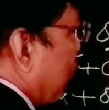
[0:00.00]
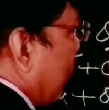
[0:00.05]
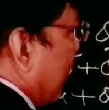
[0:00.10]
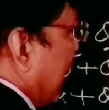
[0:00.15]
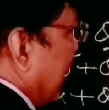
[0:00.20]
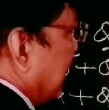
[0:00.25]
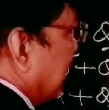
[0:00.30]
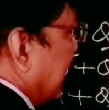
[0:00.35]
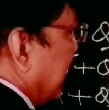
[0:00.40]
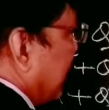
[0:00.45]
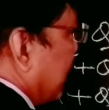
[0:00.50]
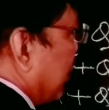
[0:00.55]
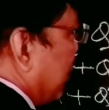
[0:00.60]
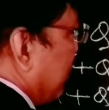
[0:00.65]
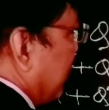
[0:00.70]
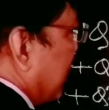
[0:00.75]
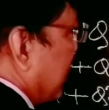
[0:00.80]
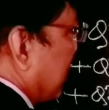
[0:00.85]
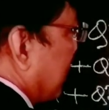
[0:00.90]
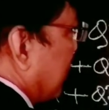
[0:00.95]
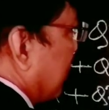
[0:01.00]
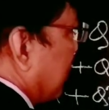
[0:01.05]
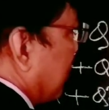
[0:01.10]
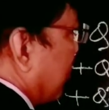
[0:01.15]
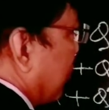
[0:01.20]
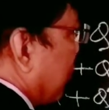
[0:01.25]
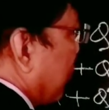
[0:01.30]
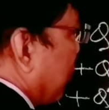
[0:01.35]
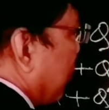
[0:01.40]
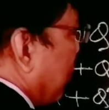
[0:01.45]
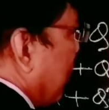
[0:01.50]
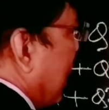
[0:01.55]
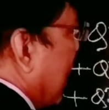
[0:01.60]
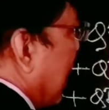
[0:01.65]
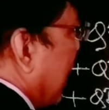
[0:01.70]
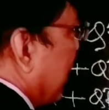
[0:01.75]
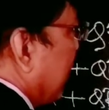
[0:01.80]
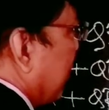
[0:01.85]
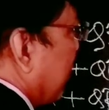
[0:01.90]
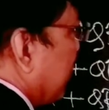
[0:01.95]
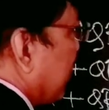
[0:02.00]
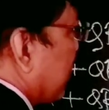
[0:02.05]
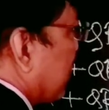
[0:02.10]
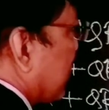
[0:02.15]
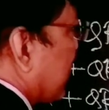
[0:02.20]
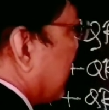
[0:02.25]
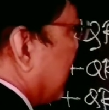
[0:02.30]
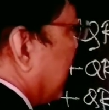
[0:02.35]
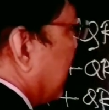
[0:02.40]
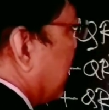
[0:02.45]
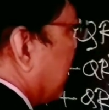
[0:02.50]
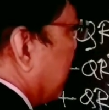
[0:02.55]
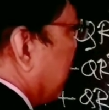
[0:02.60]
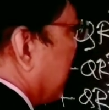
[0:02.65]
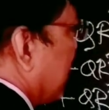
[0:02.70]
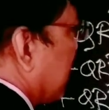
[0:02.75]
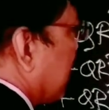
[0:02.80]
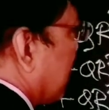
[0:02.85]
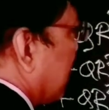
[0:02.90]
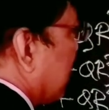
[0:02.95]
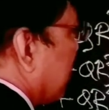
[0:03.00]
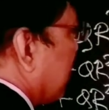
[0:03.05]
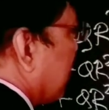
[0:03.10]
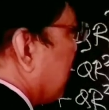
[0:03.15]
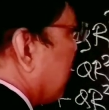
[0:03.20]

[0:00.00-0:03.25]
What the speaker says: 5 centimeter. 5 centimeter.